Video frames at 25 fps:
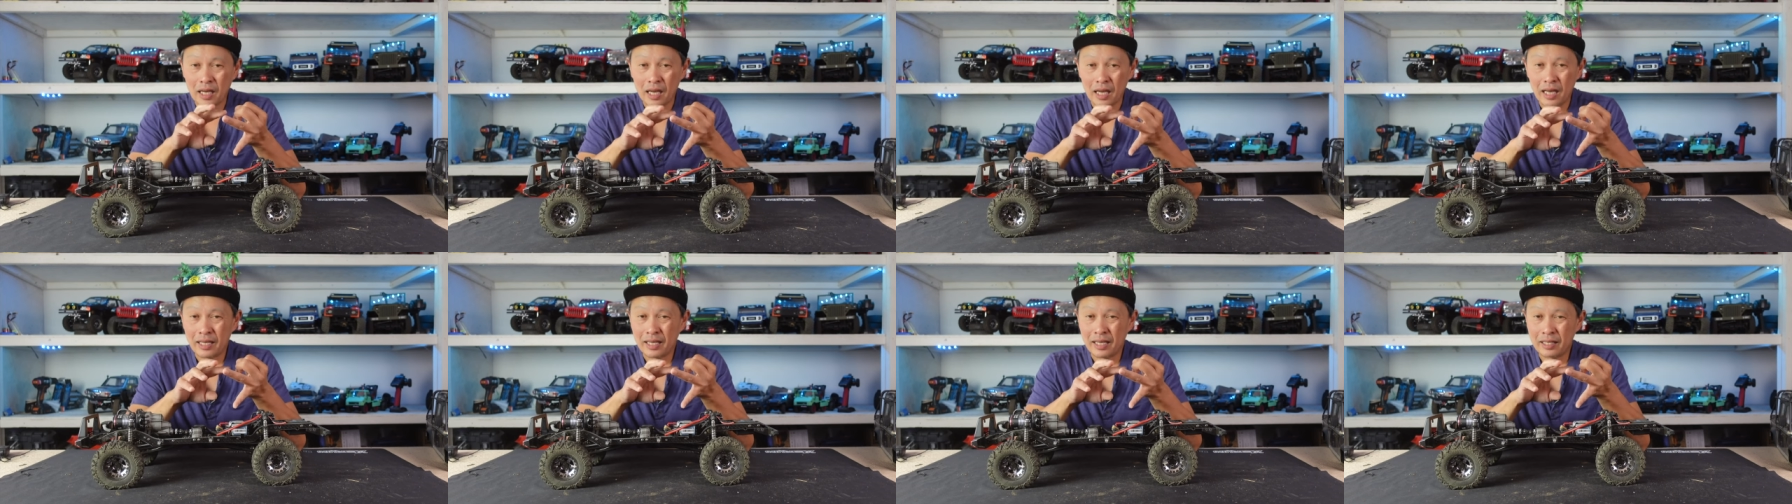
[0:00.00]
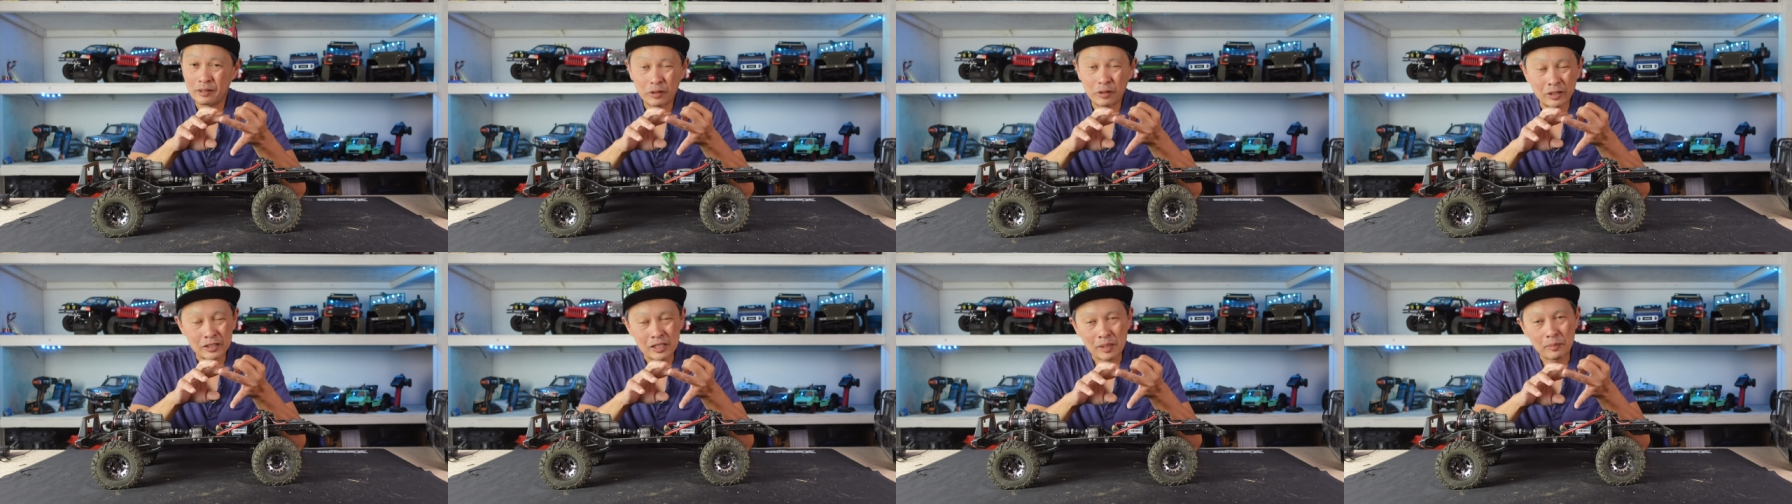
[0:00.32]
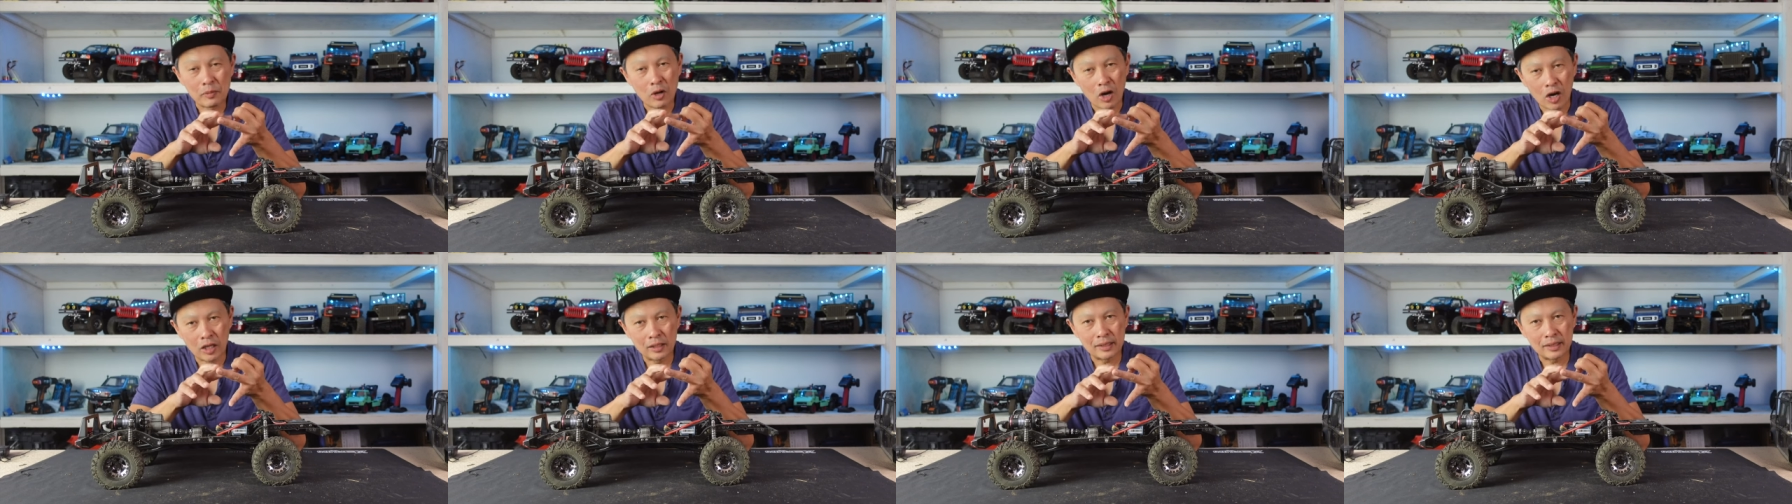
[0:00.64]
I can run some
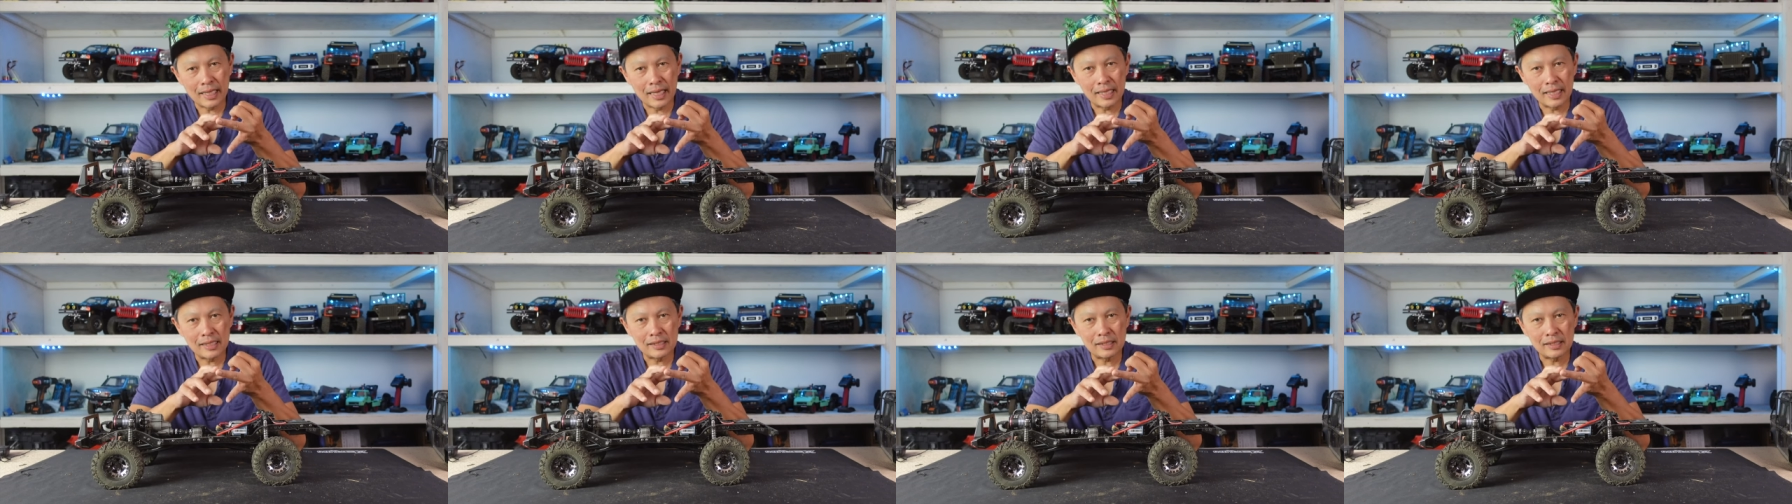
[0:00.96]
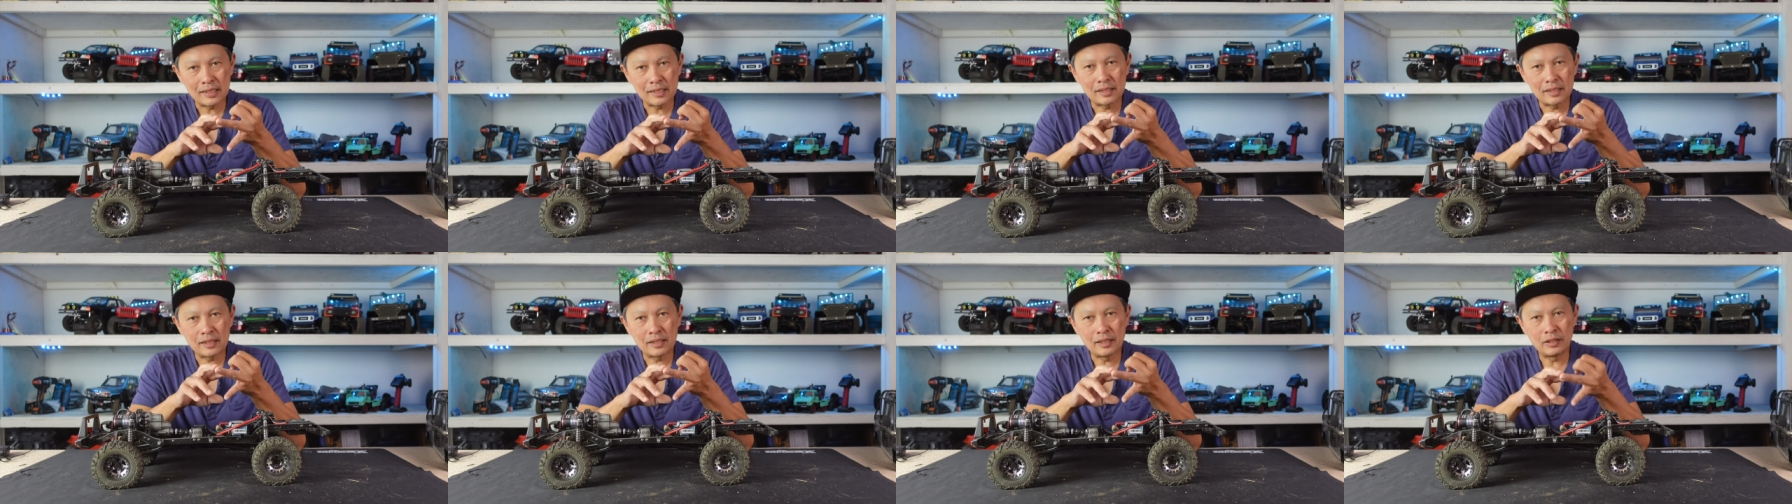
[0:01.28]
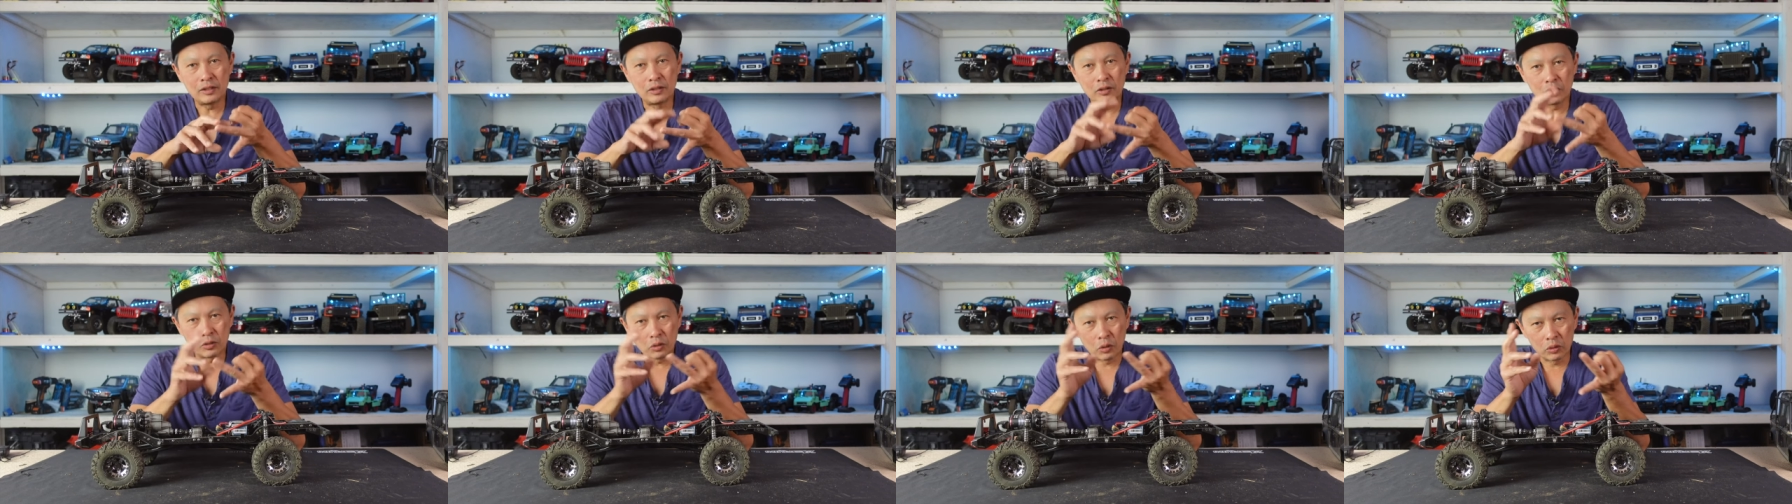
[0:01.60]
contests,
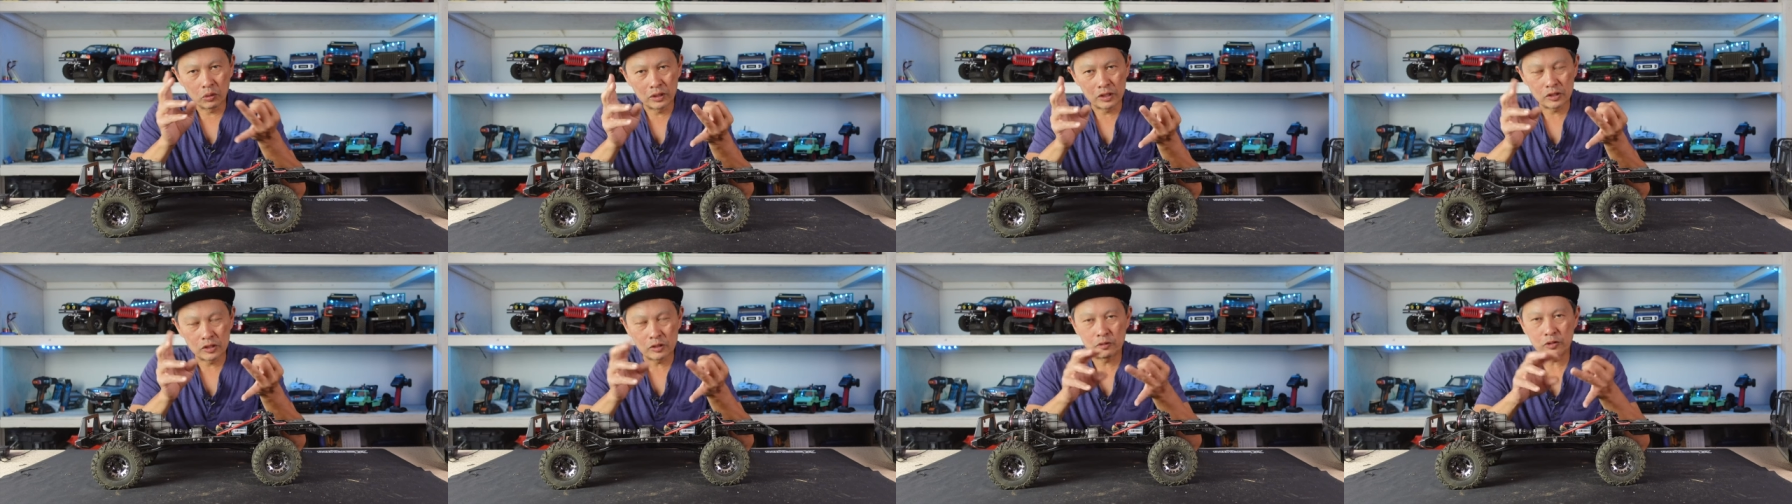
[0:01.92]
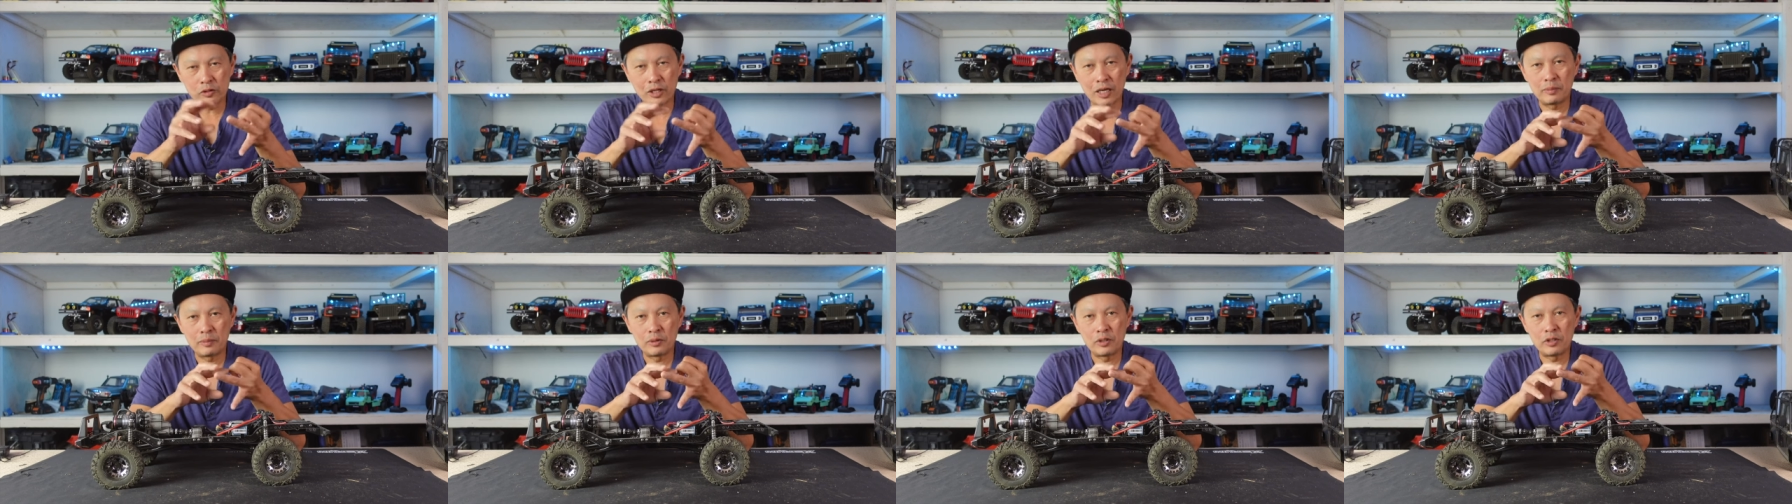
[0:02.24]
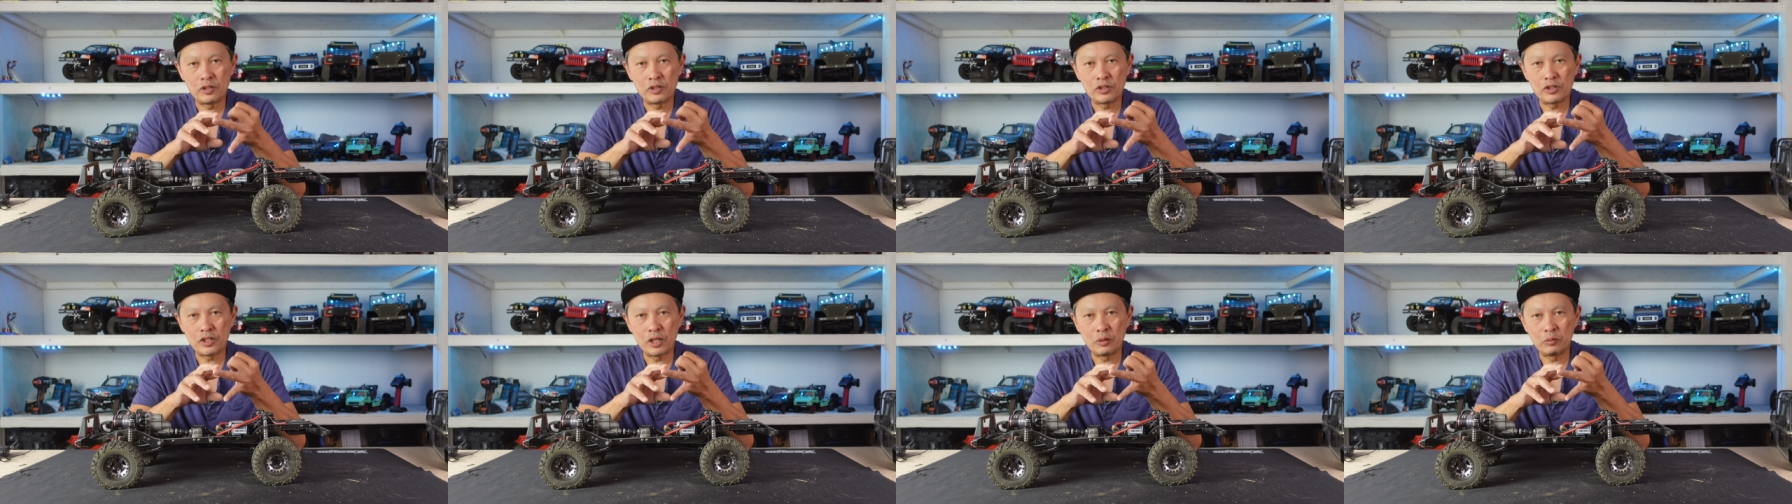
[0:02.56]
you know, grow the
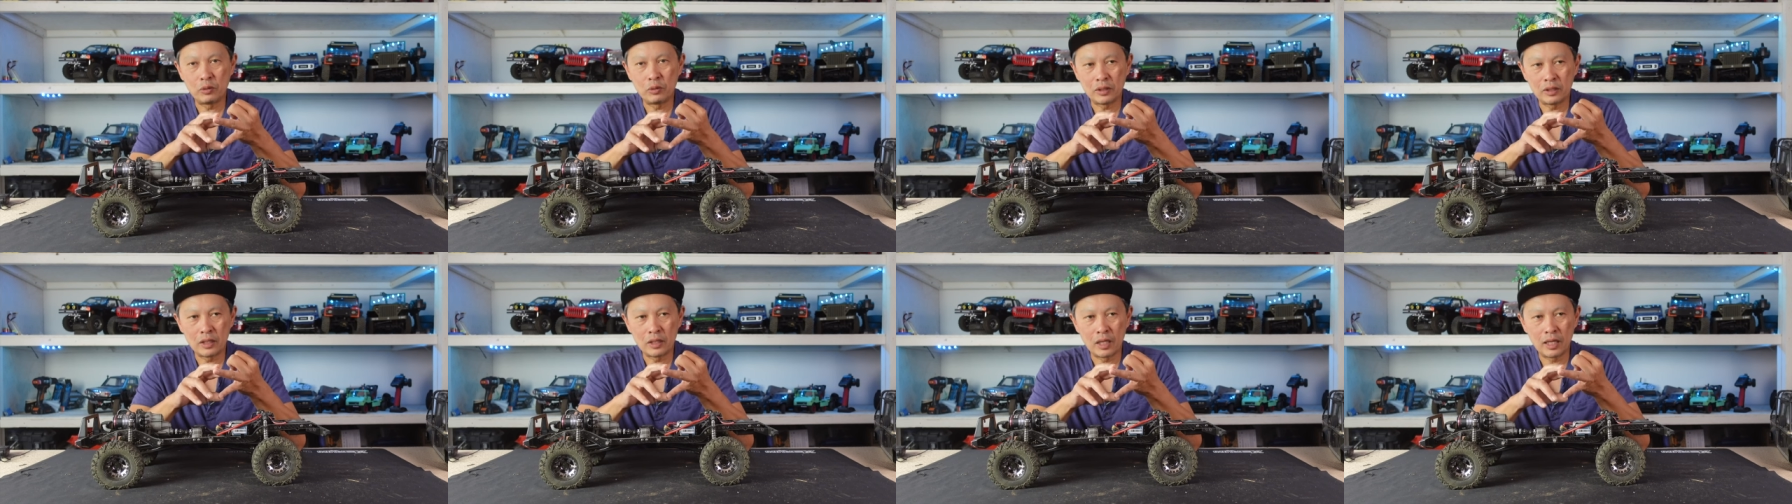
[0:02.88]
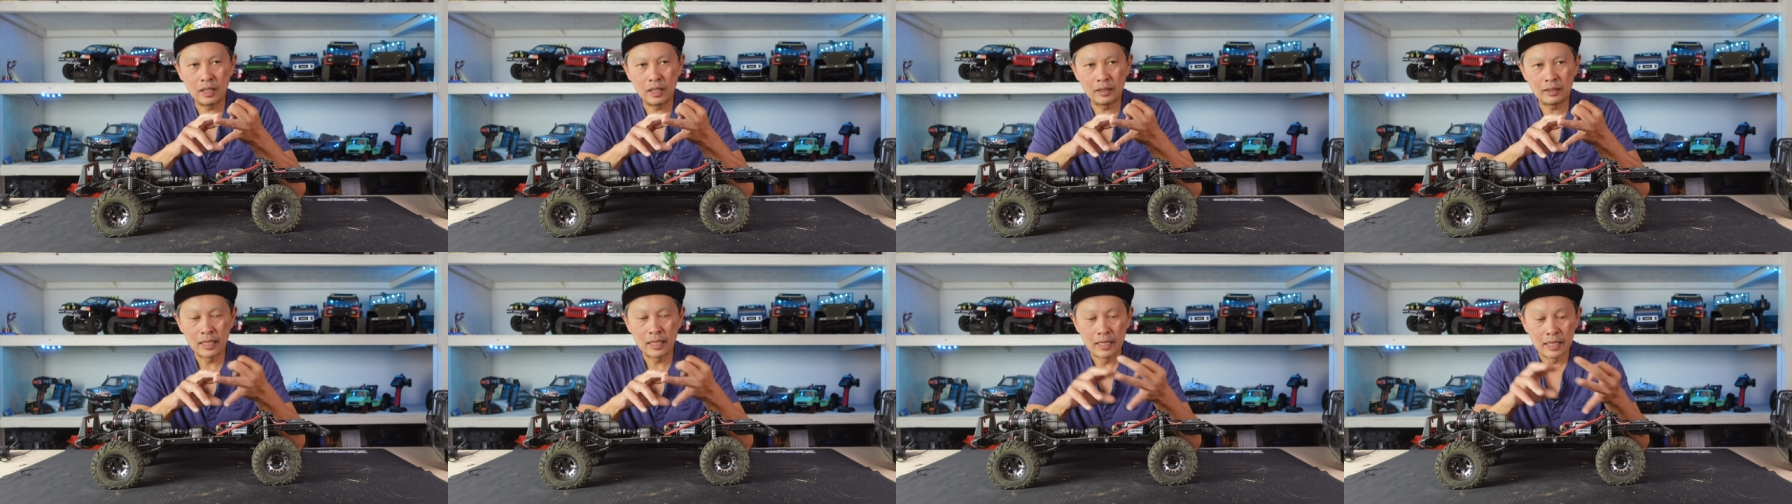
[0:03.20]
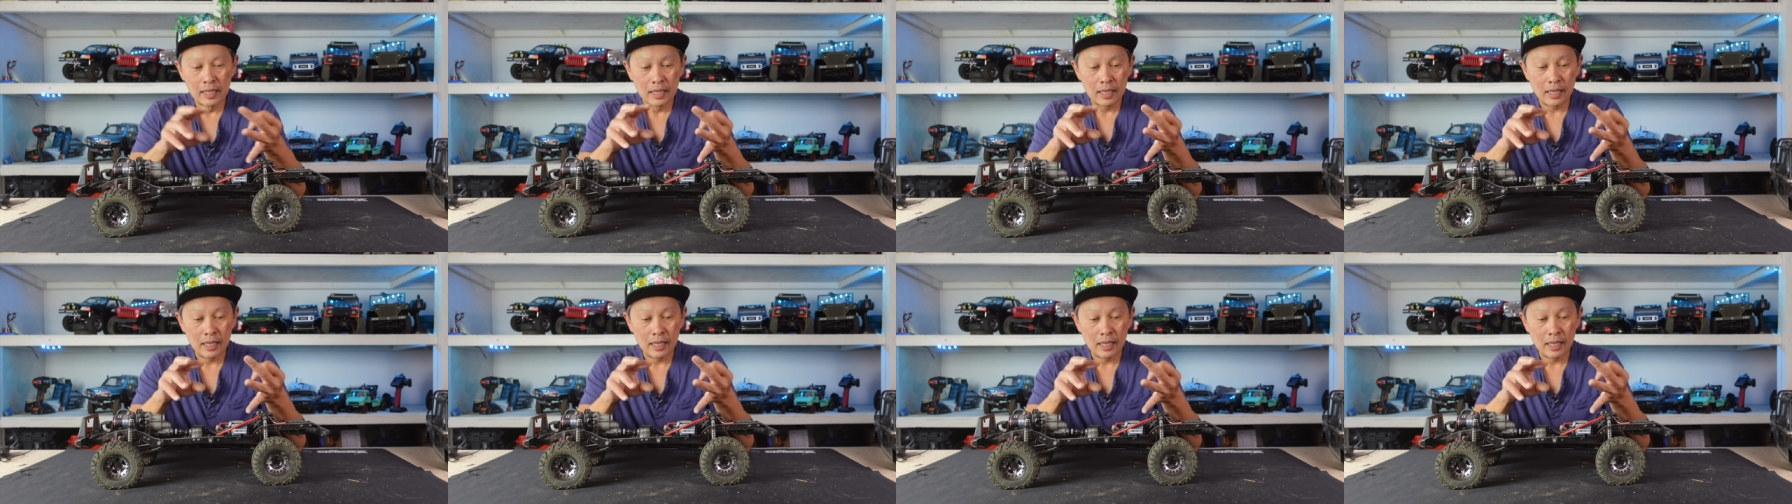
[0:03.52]
subscribers and whatnot.